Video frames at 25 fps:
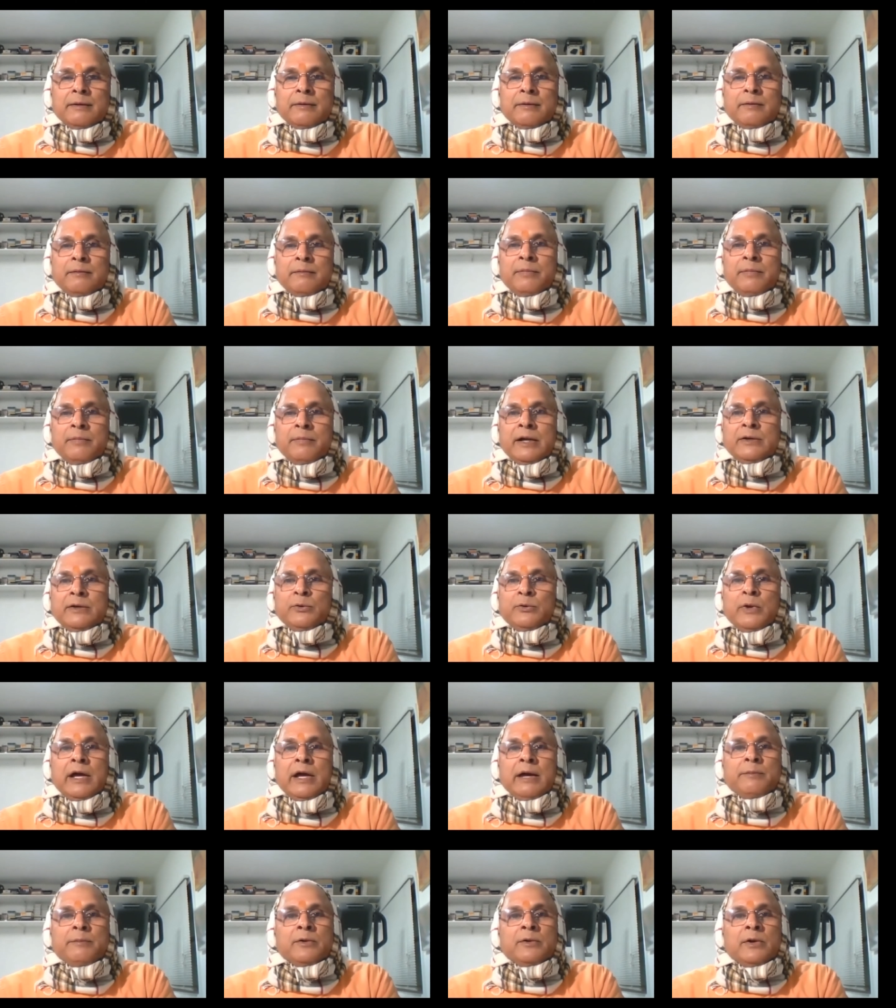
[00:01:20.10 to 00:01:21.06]
But we
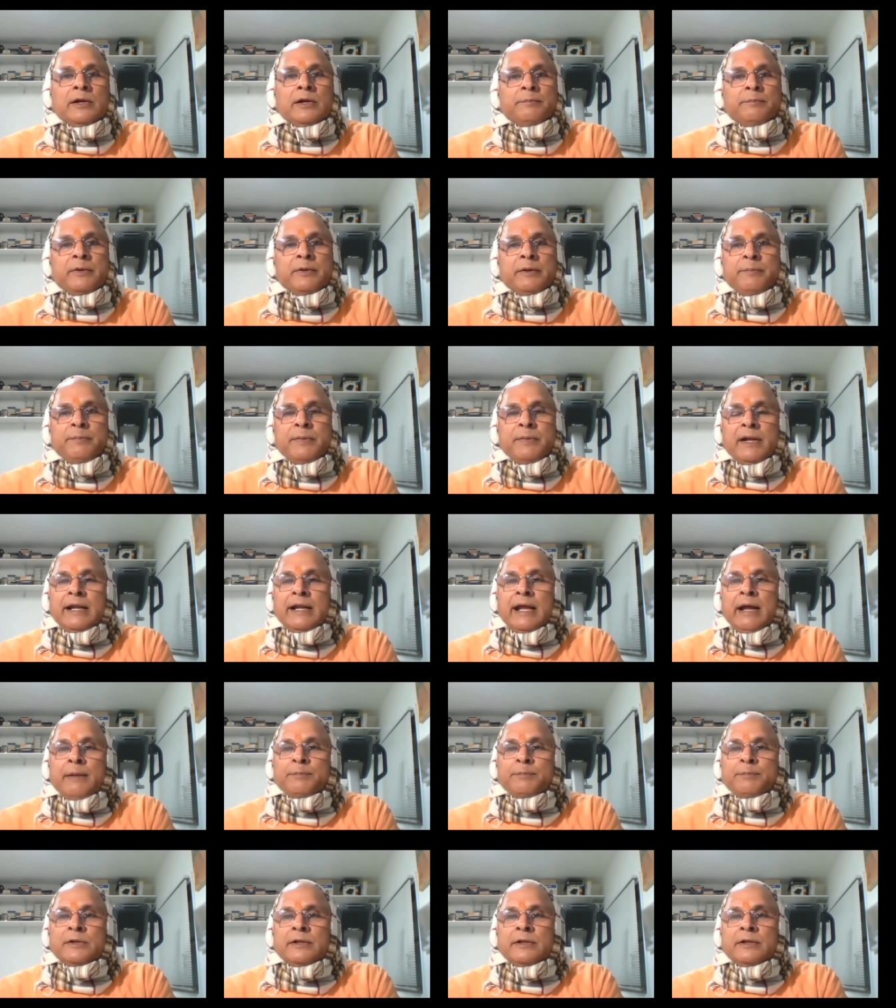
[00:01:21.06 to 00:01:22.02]
have not prepared.
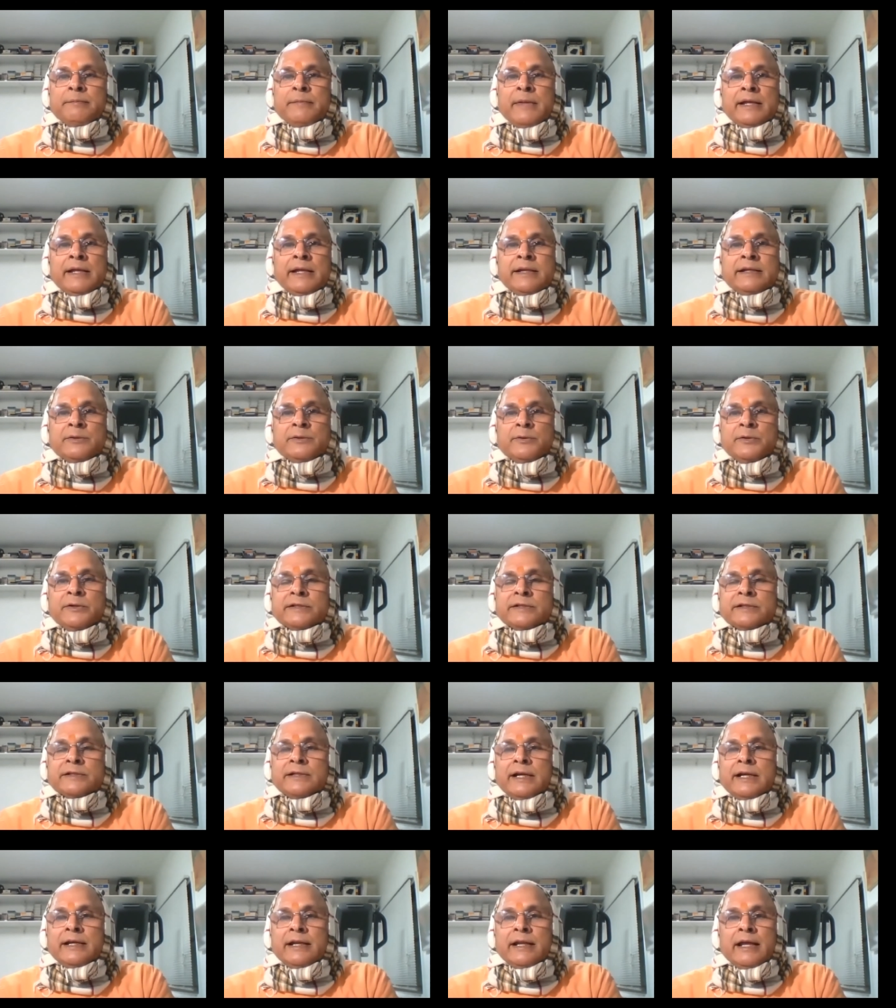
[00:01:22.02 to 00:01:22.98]
After the marriage, we will see
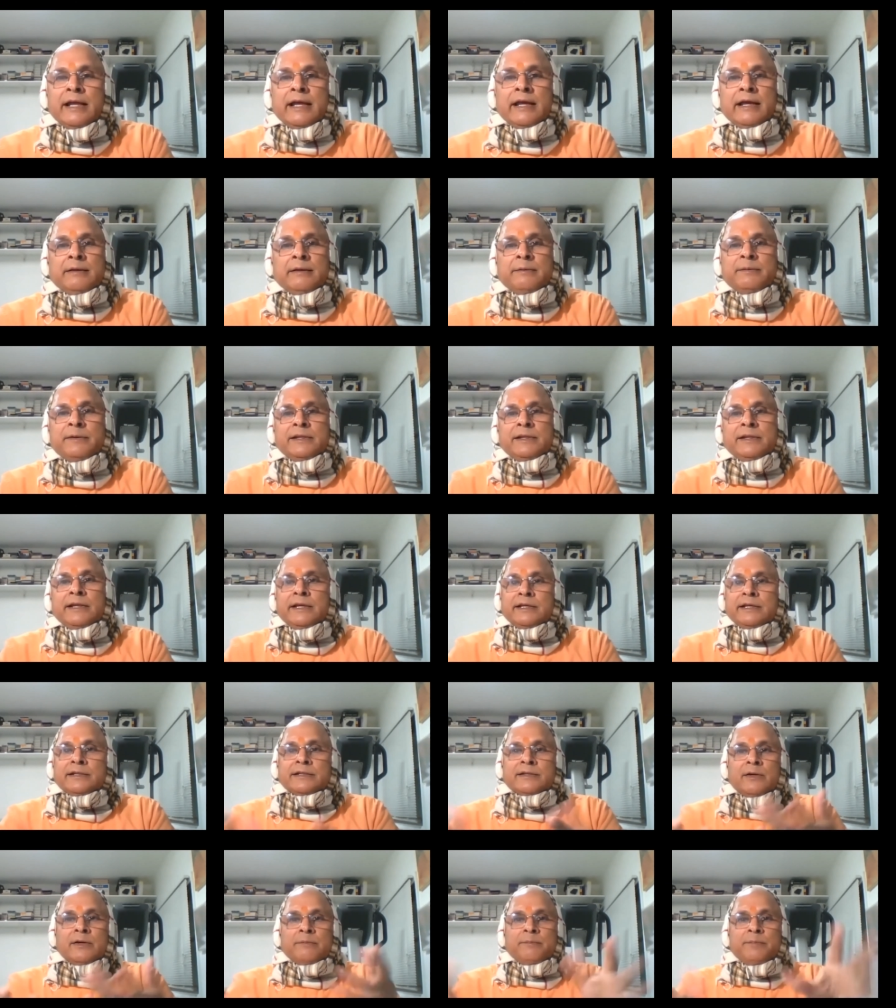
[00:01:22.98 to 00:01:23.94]
that everything is
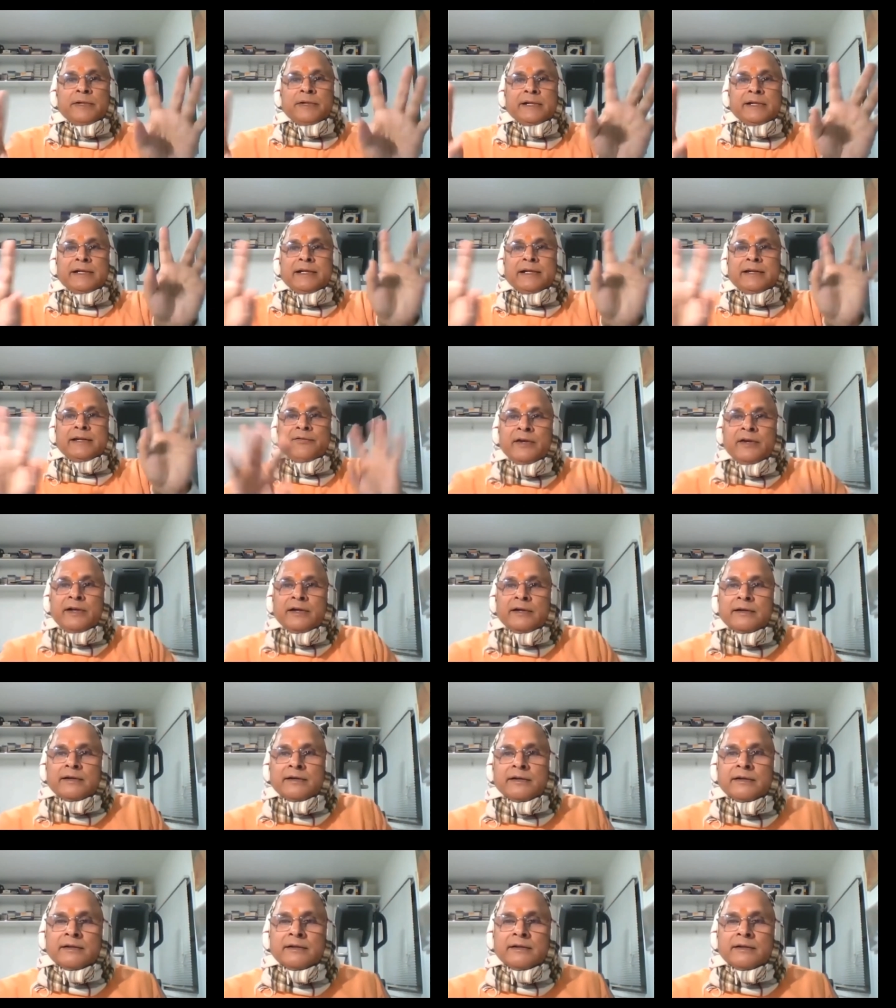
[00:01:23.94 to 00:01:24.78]
completely different.